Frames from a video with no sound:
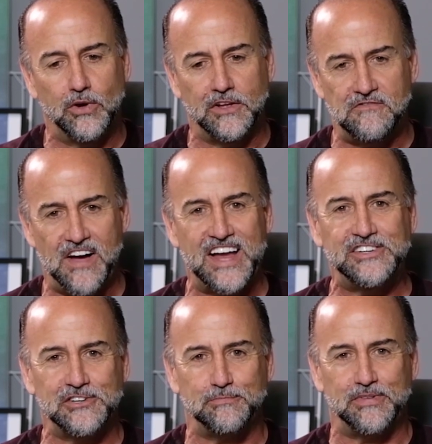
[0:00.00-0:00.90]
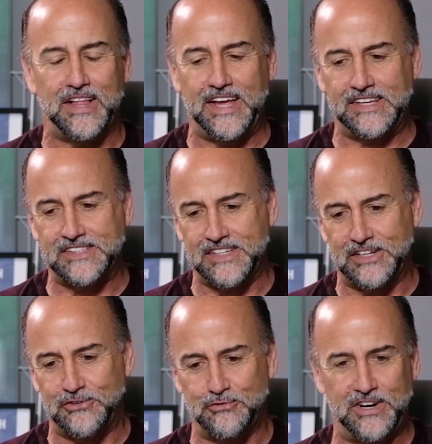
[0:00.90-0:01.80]
really find your place
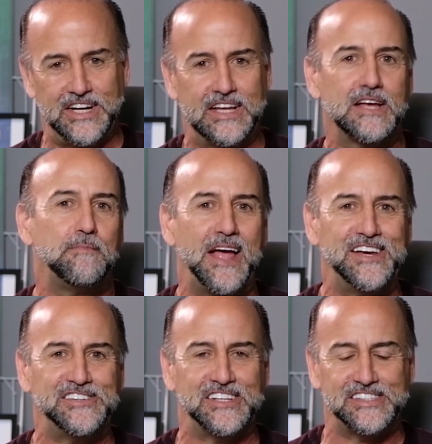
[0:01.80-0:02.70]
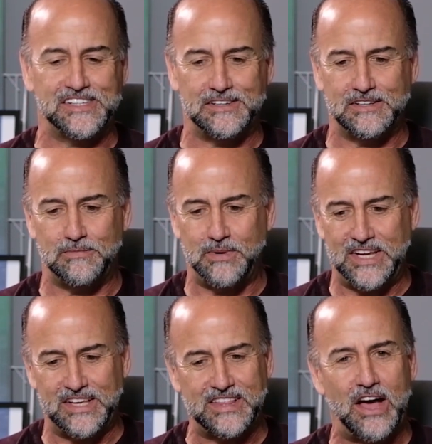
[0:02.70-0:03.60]
in treating patients and
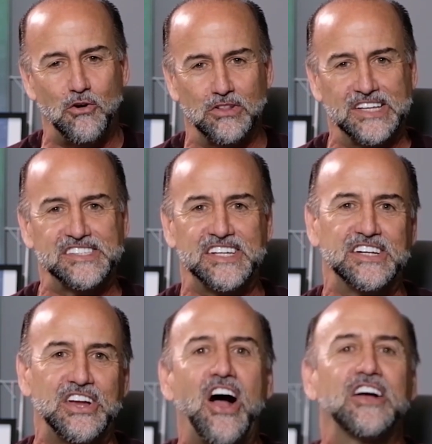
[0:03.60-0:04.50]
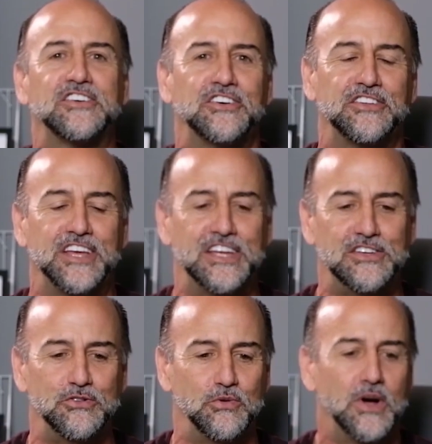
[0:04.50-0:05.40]
being that holistic doctor
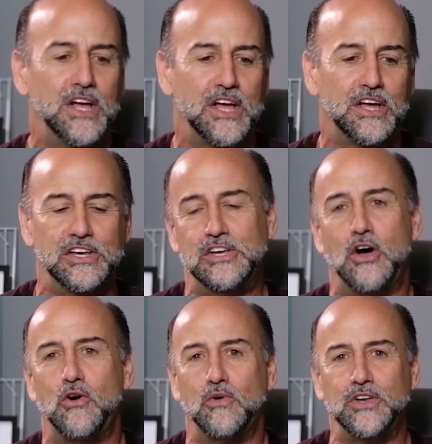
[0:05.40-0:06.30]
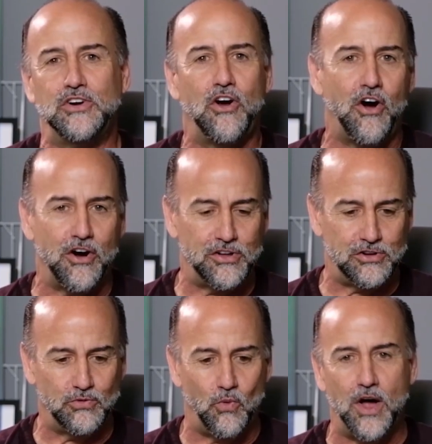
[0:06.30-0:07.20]
that you know in your
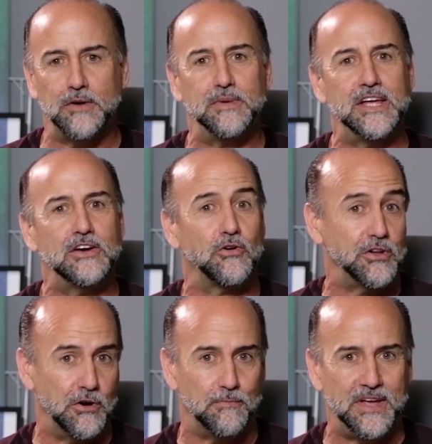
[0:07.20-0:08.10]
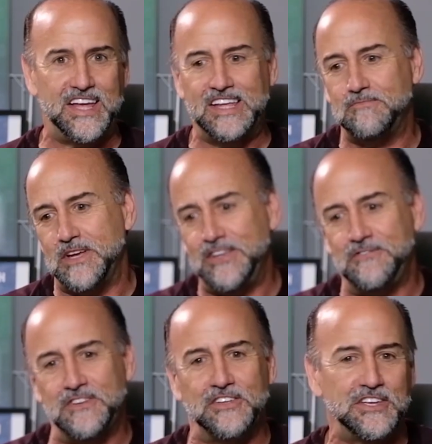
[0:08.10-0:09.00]
heart you want to be or you're being, but
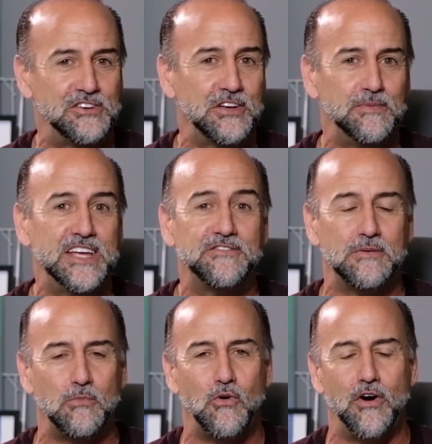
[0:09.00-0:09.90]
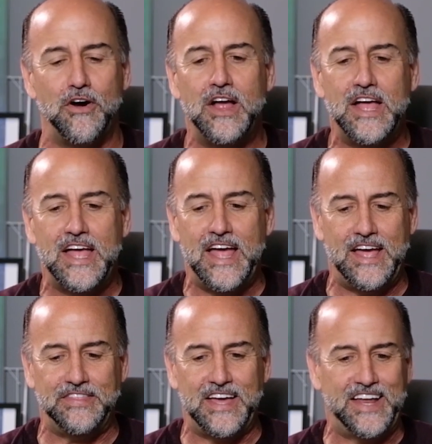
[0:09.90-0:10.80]
you feel that you can be even more
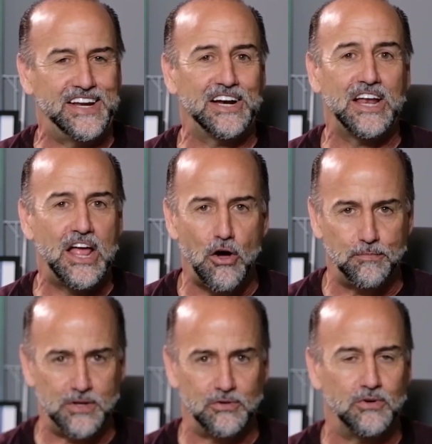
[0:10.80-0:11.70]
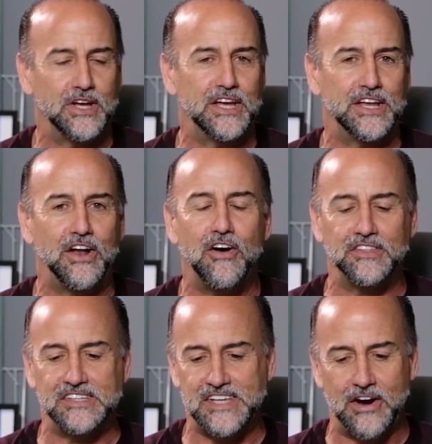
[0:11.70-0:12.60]
and that it'll help you in
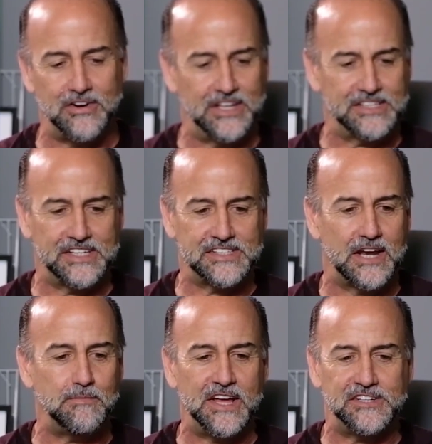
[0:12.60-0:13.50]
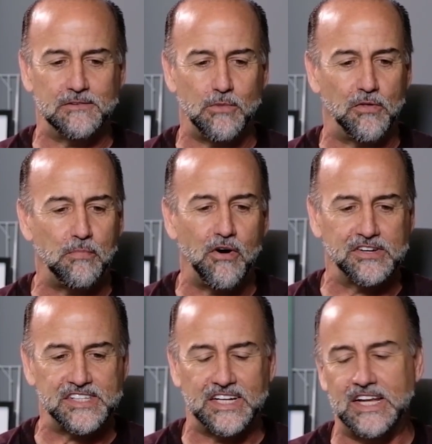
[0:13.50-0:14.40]
all these areas, as I've mentioned, both
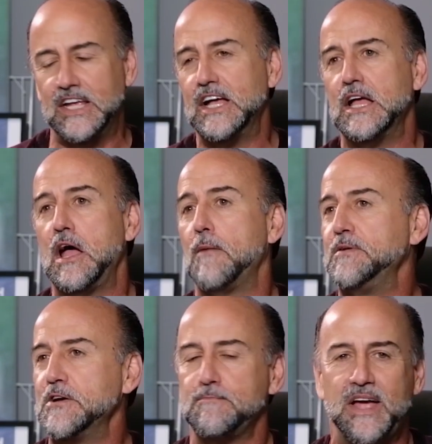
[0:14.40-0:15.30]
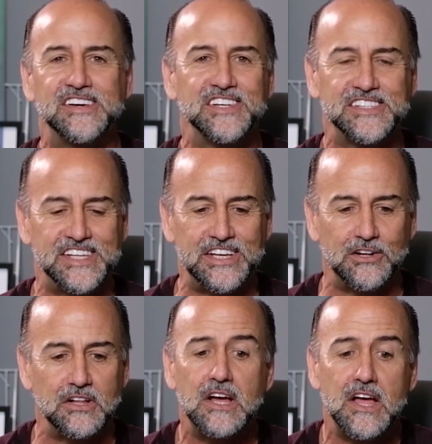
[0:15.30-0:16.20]
personally, helping your patients
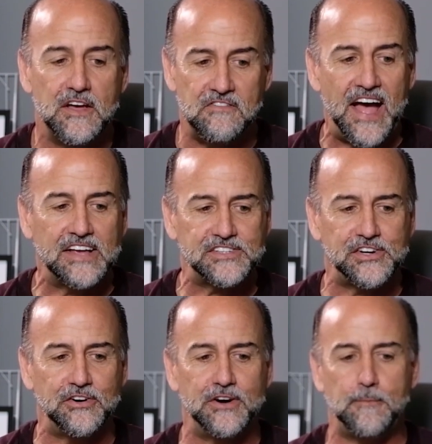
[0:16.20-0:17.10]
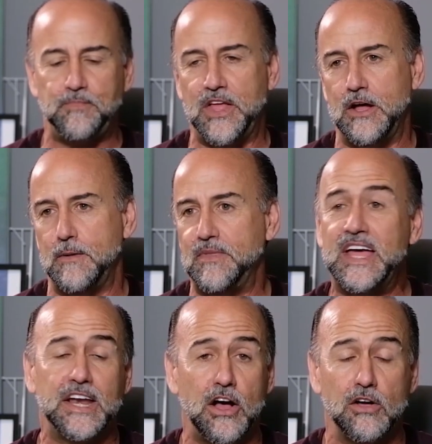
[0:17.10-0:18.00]
heal faster,
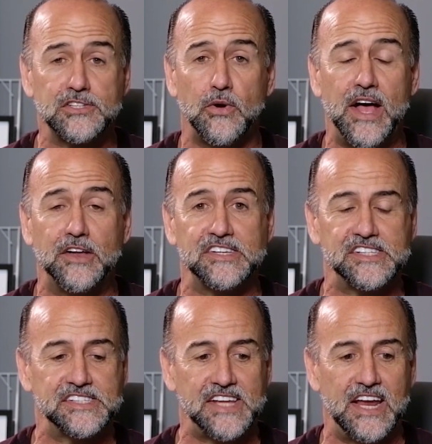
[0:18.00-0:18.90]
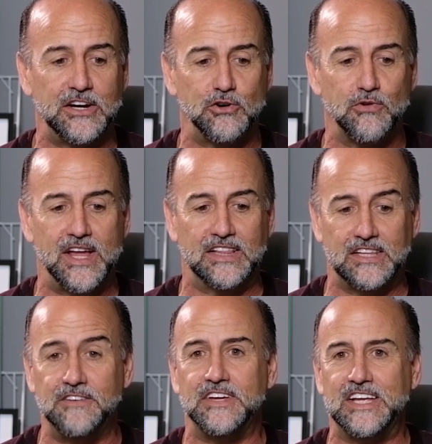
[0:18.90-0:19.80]
um, and also how to sustain a
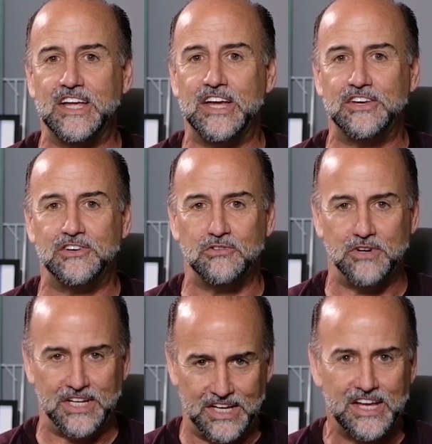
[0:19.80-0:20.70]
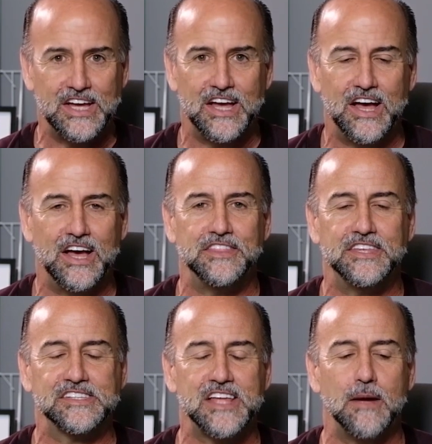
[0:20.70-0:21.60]
great living at doing uh,
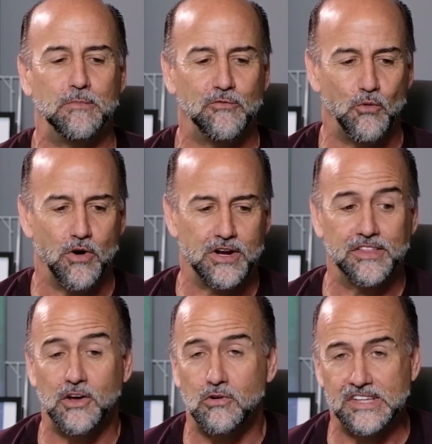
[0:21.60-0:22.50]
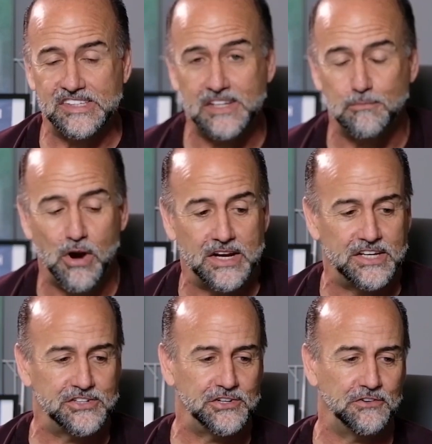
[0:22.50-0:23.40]
this type of work in the holistic
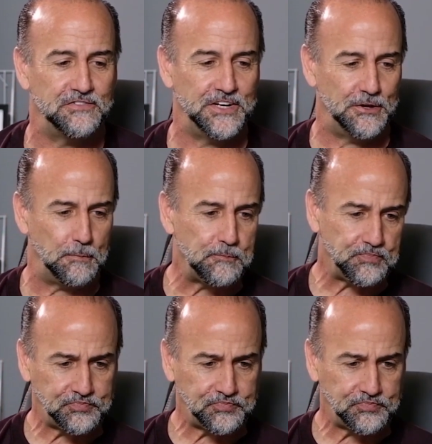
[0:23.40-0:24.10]
practitioner field.